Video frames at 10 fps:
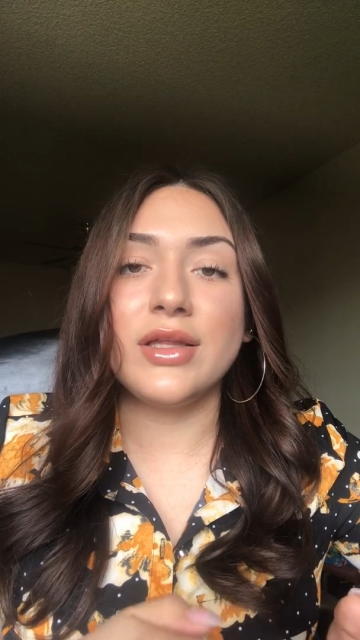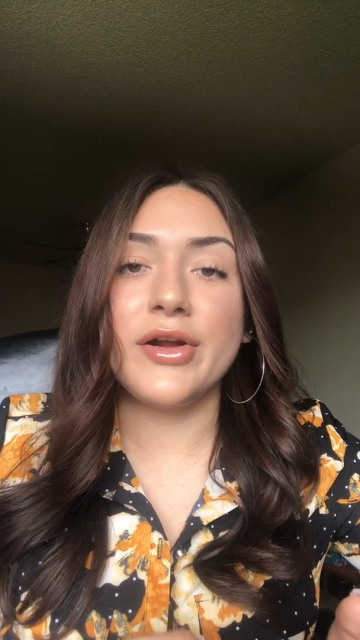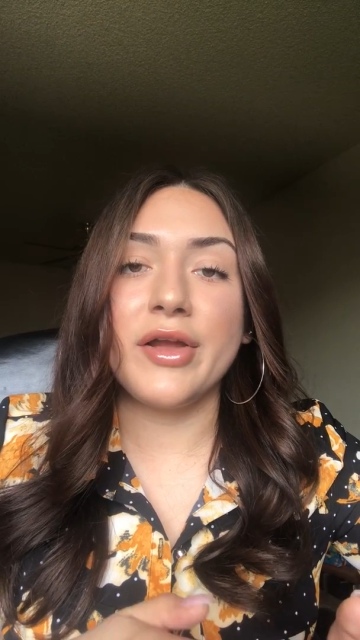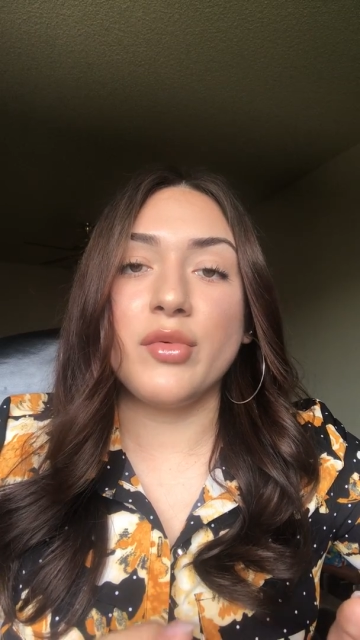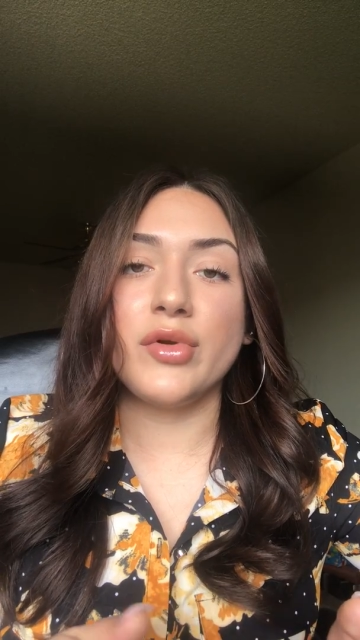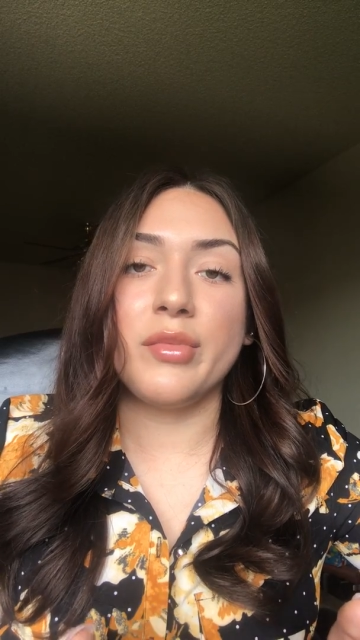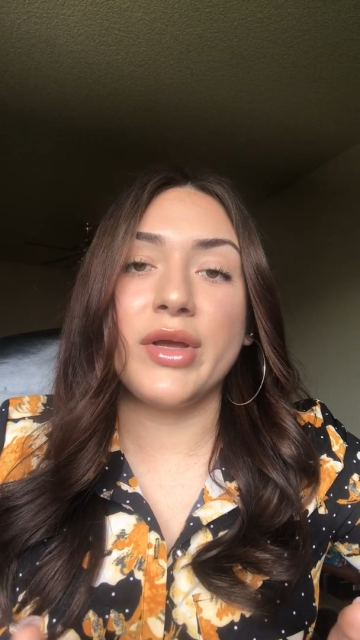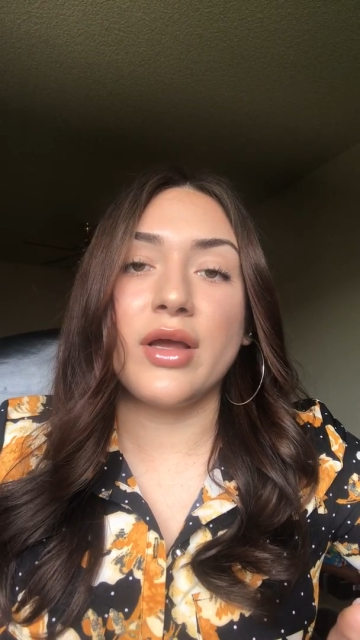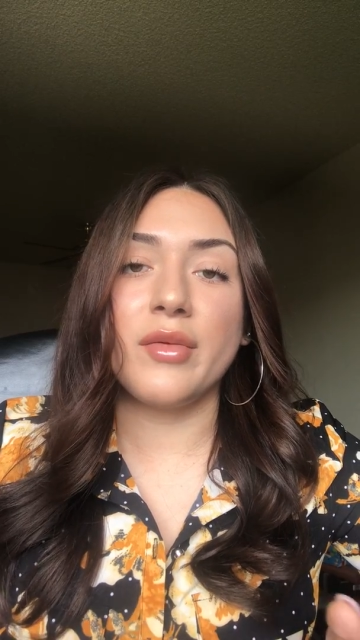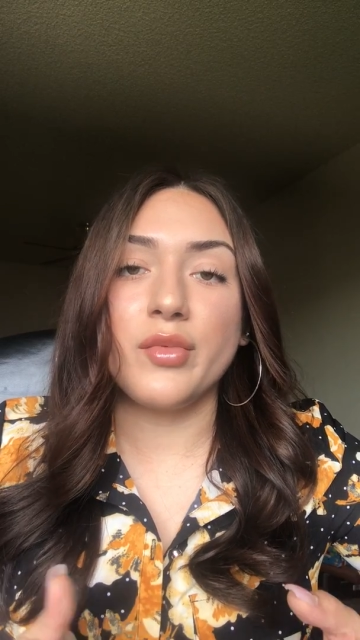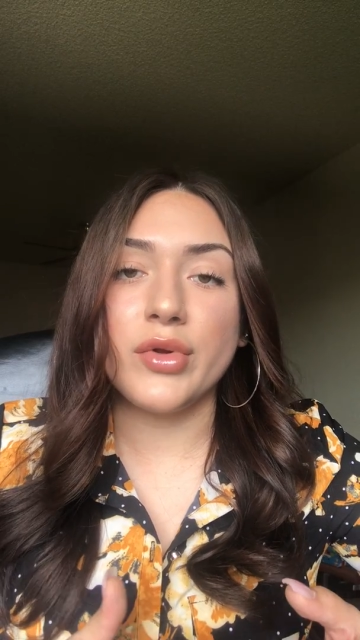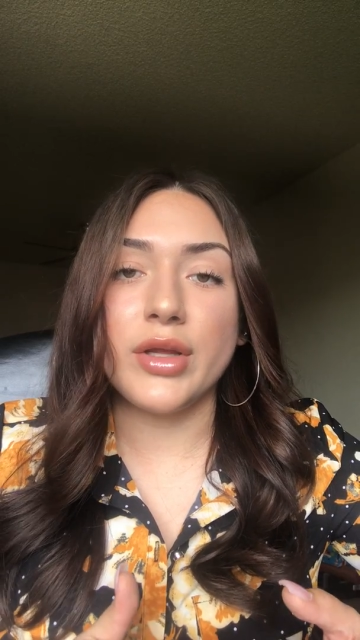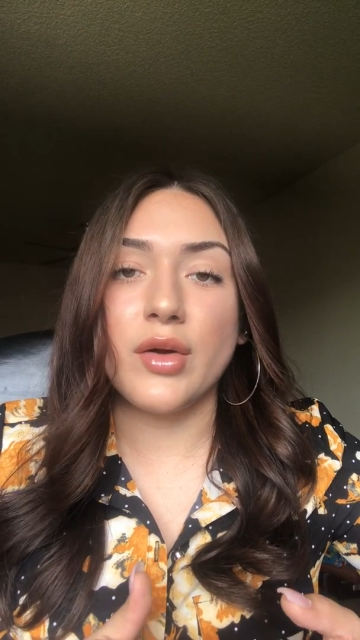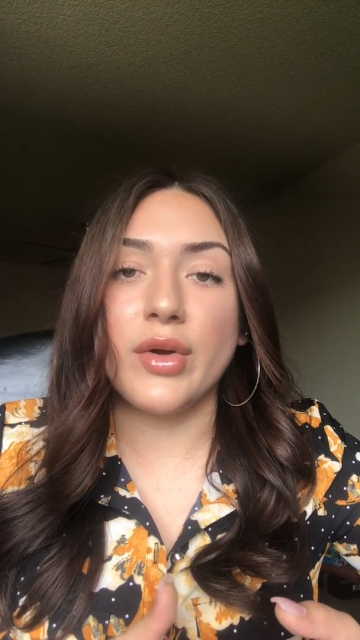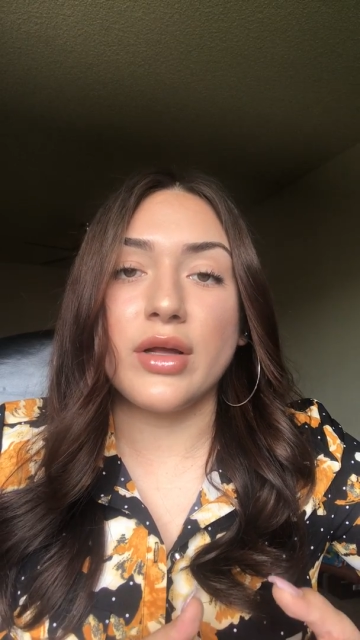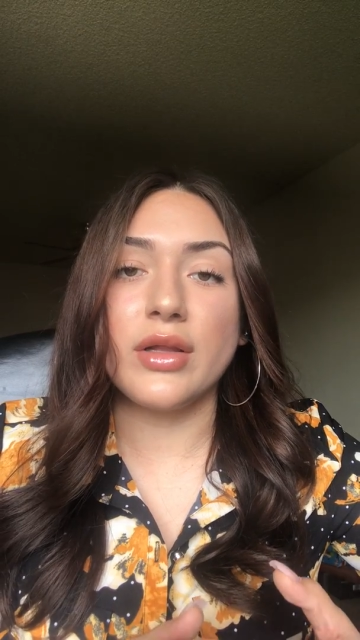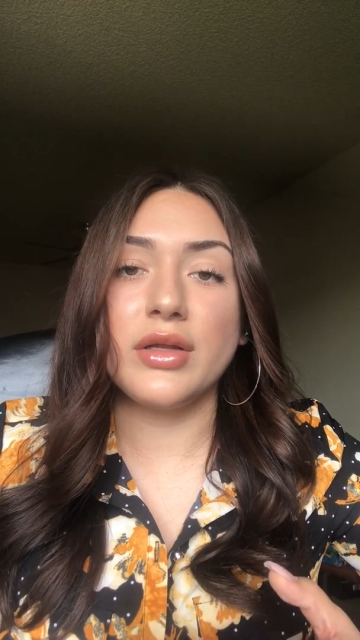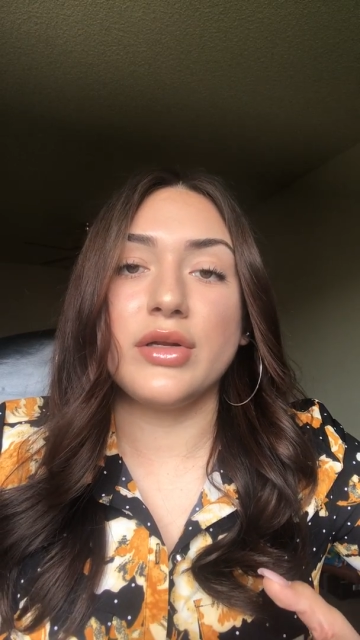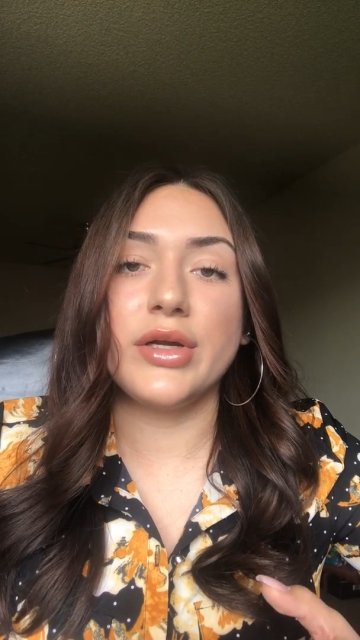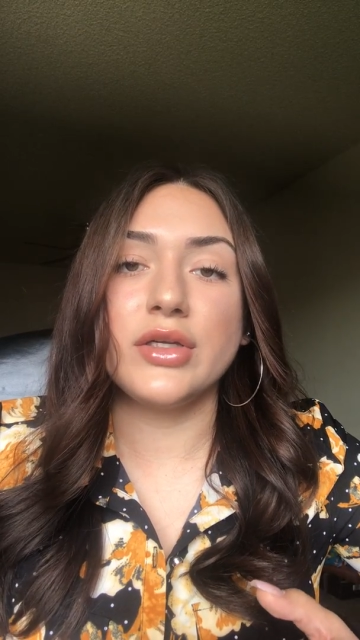They're able to pick up really
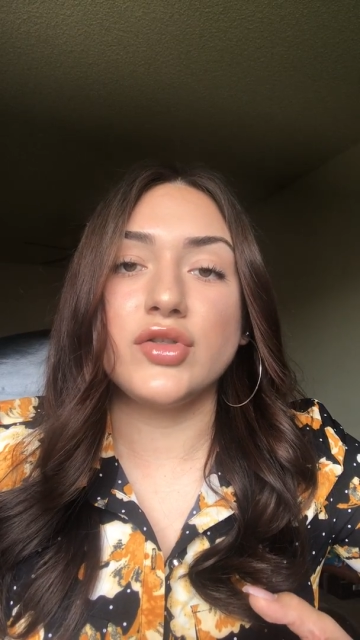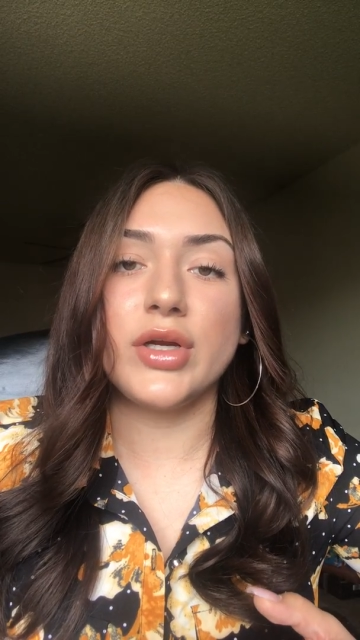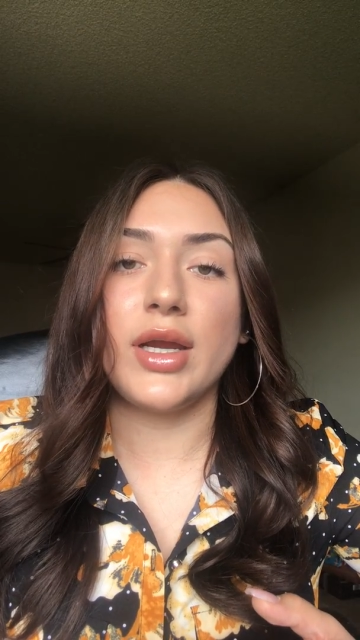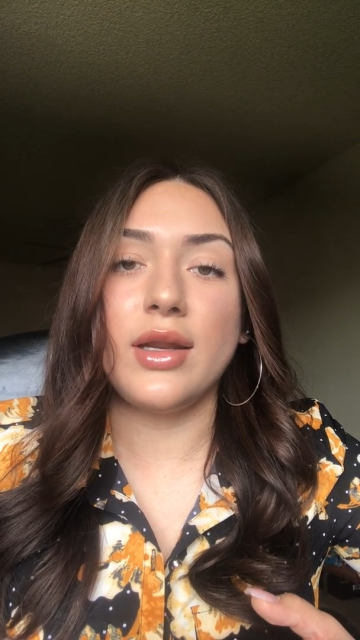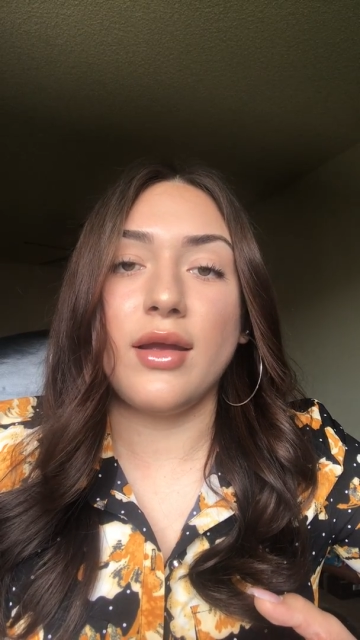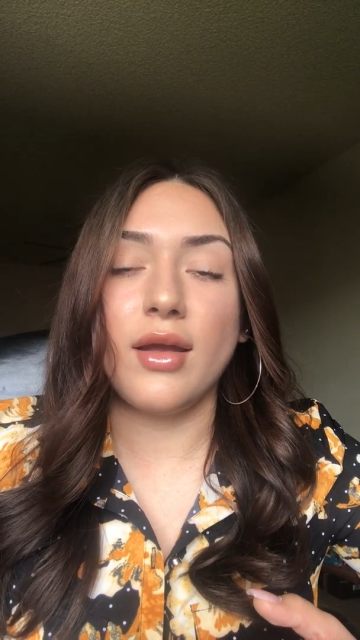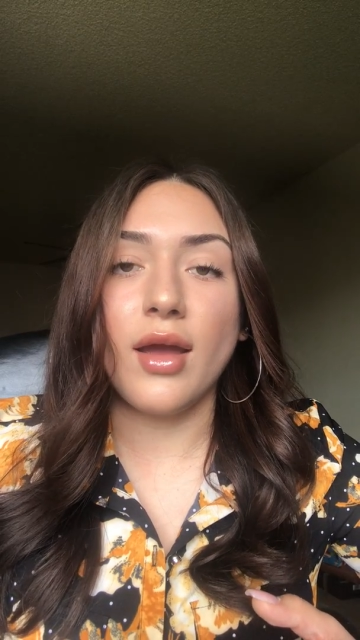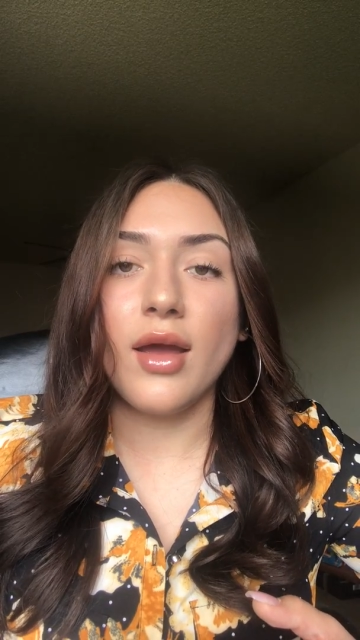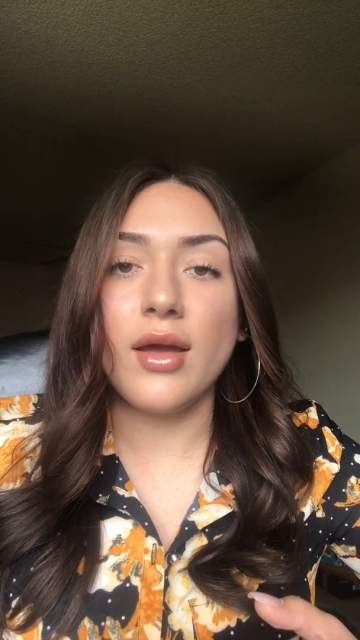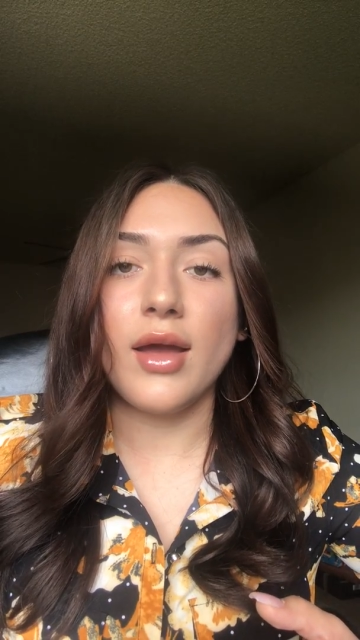quickly during training,